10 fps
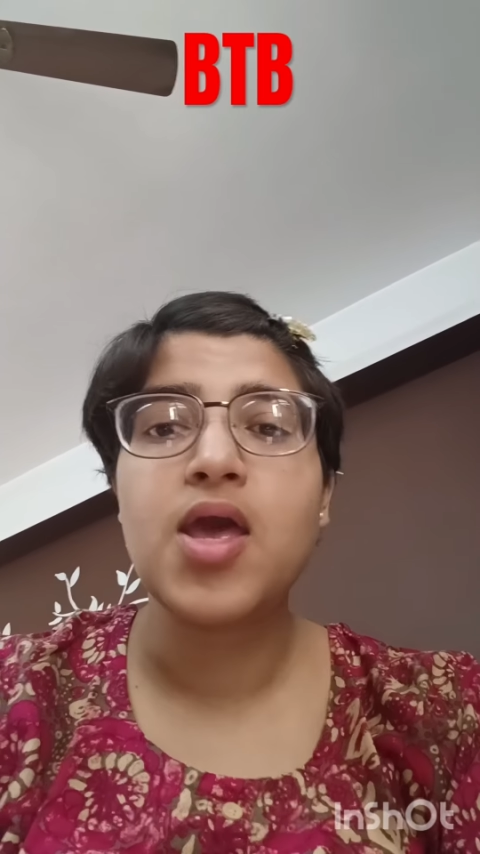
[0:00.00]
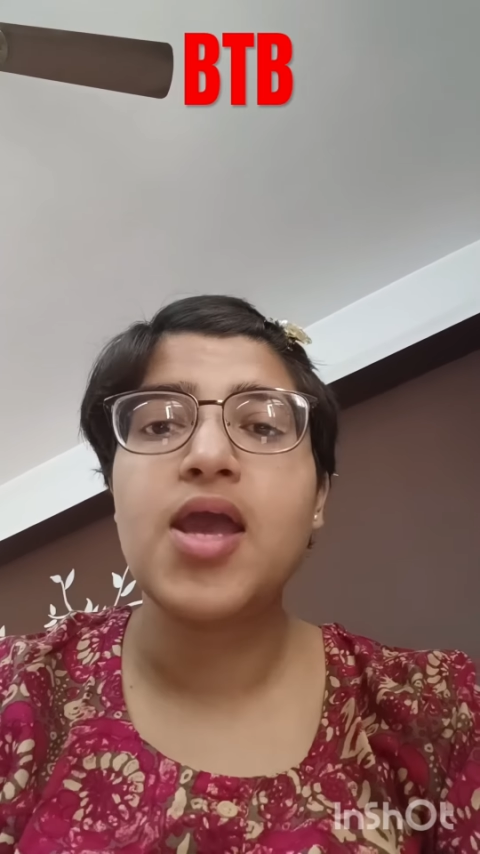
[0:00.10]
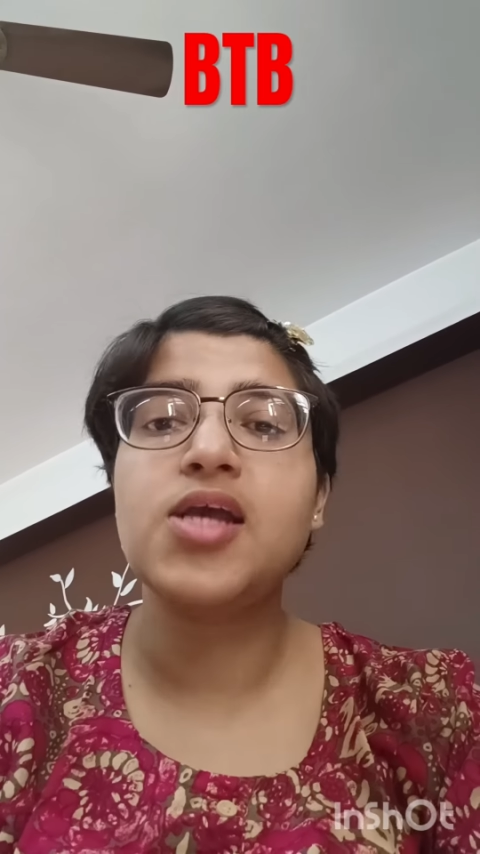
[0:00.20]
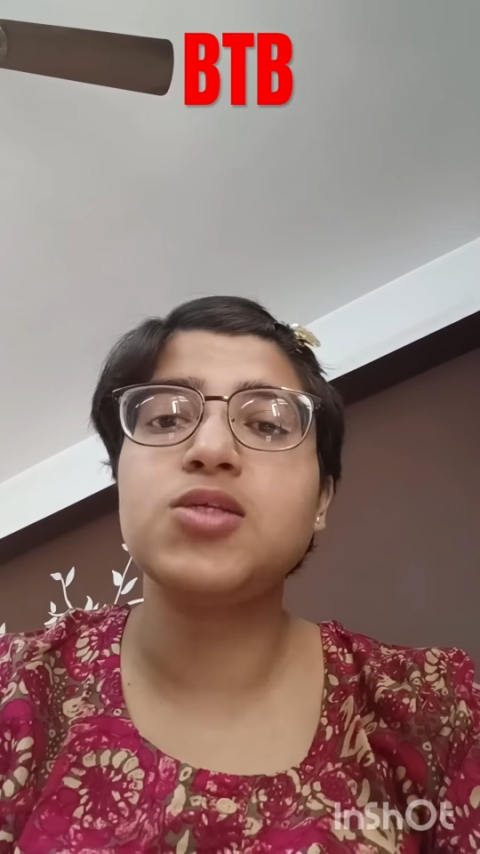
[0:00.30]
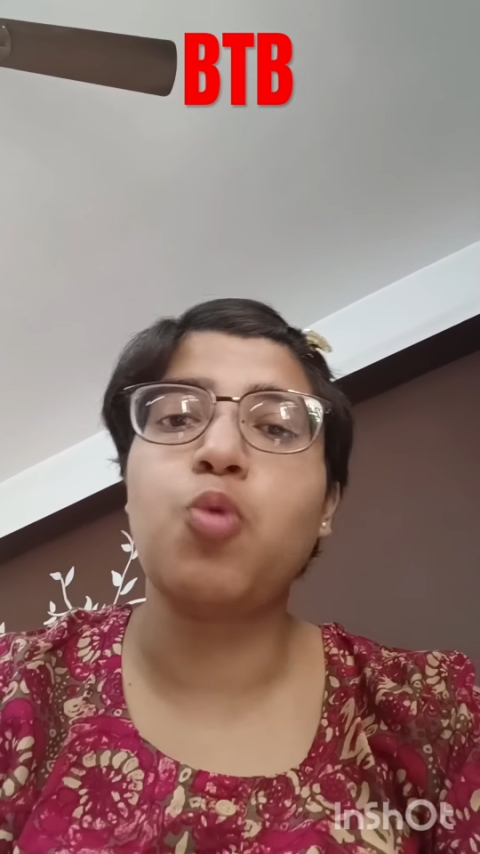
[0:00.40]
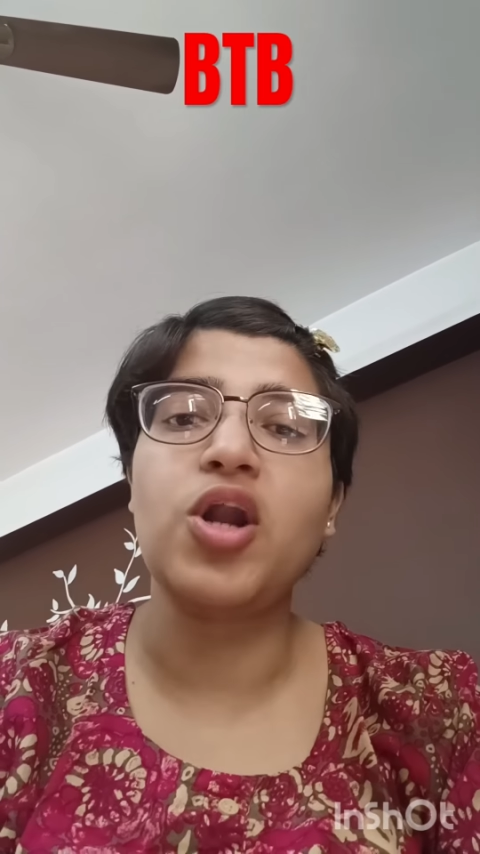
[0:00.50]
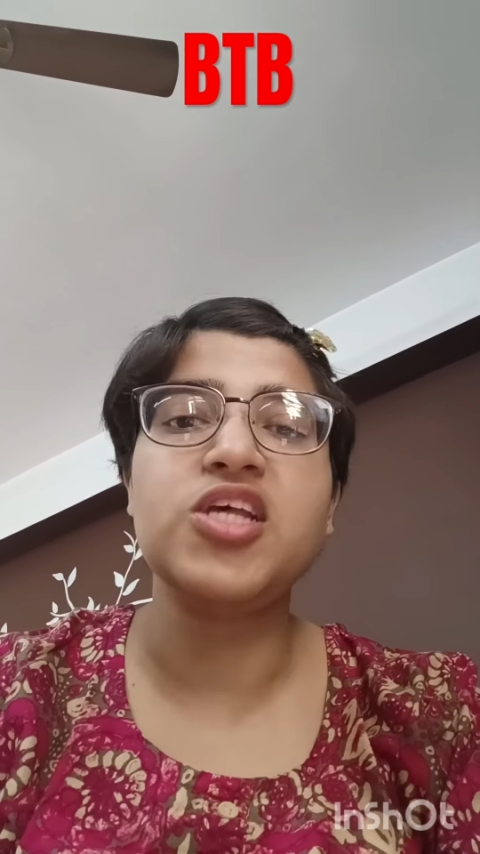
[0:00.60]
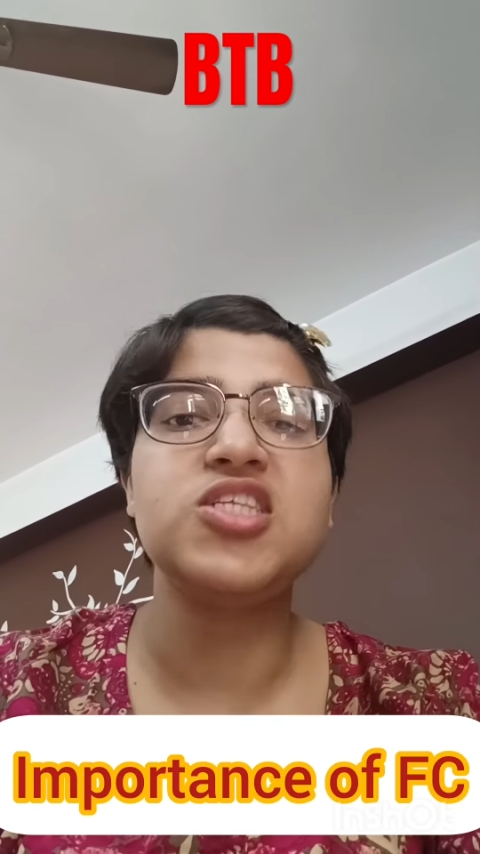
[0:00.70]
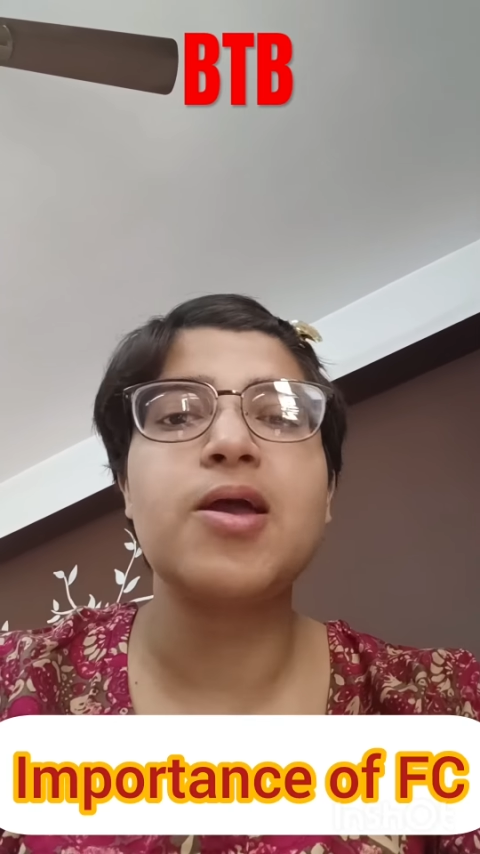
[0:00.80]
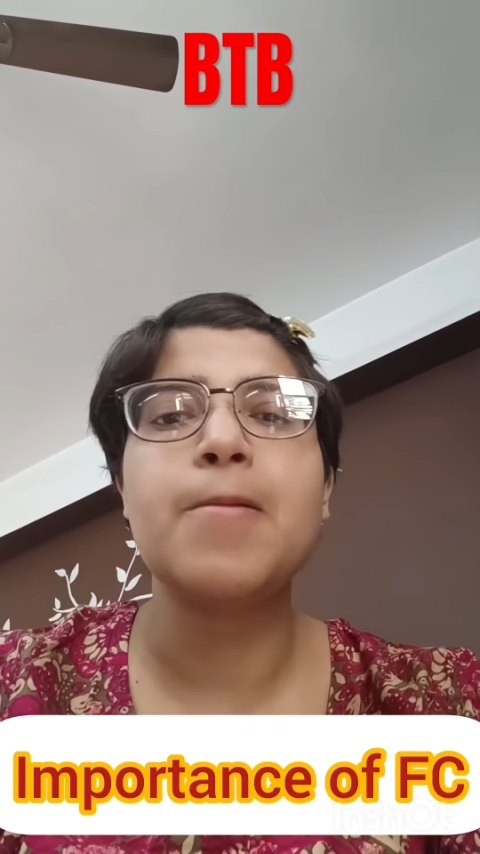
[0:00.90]
is what
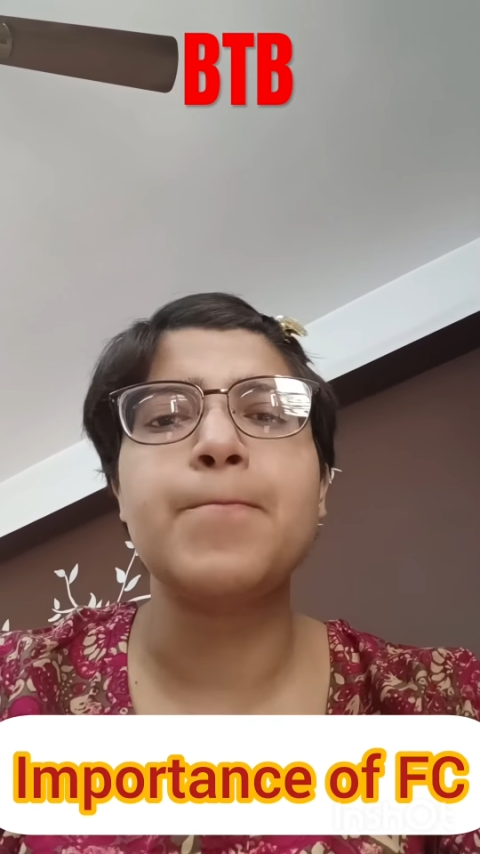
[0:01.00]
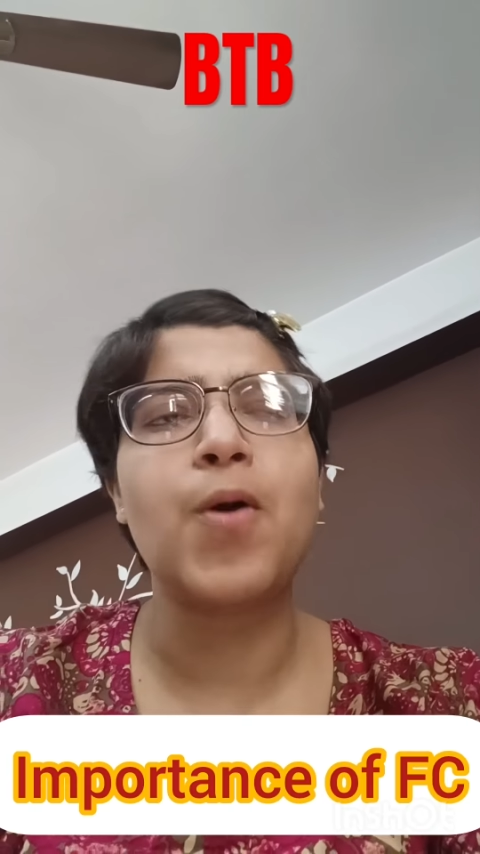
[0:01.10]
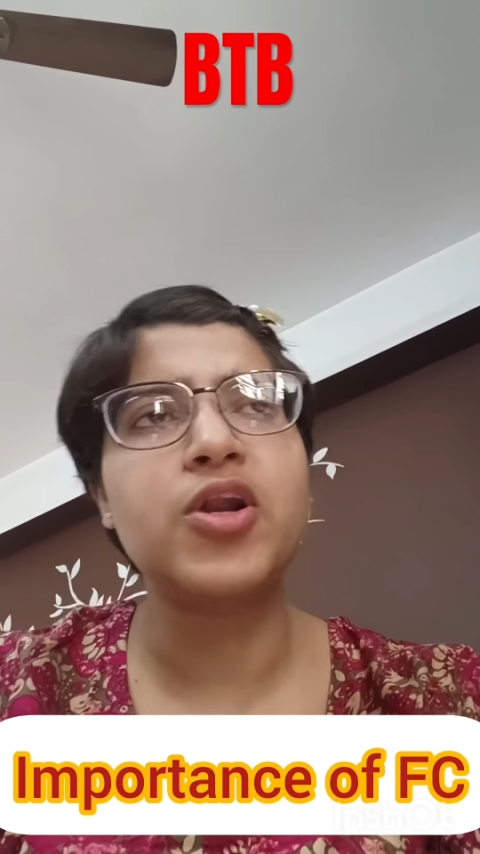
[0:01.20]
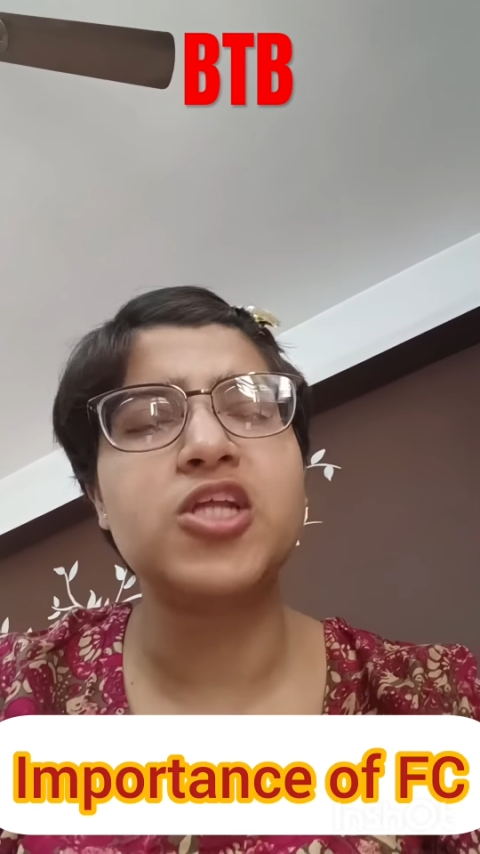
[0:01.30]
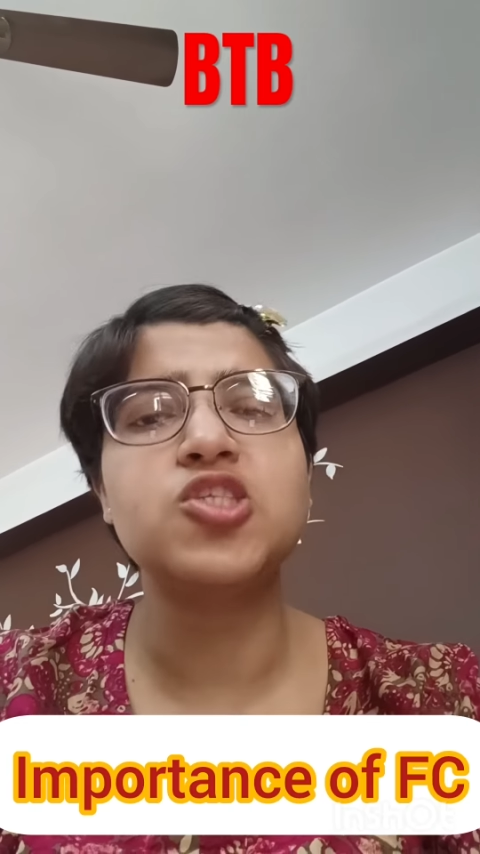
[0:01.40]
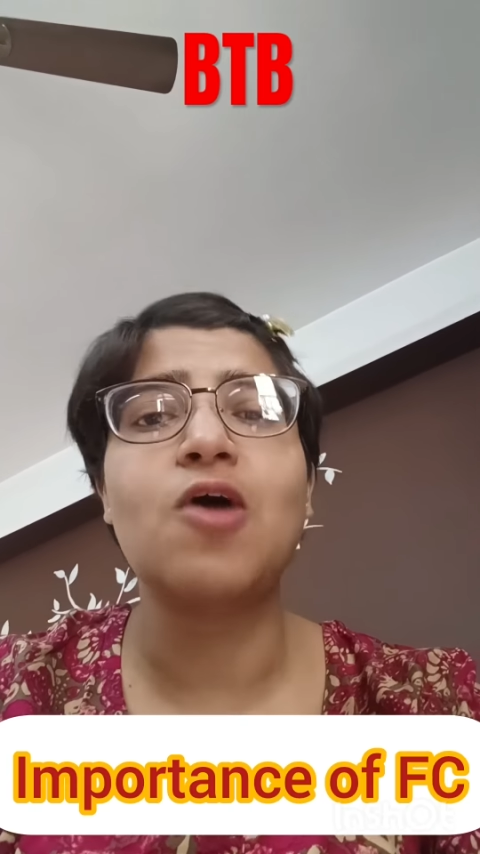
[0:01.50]
is the importance